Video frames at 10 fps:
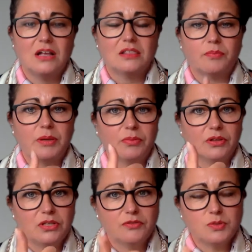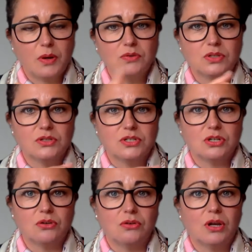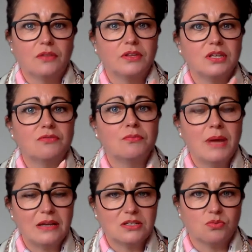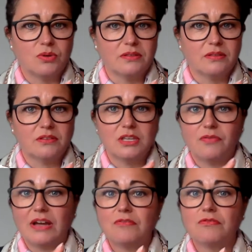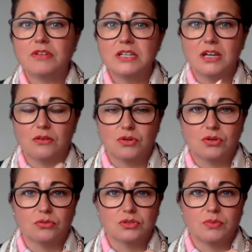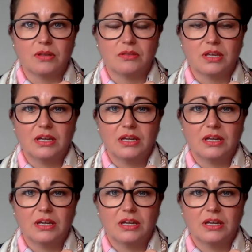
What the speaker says: the people that you've spoken to, that you've met with, that you've had video calls with,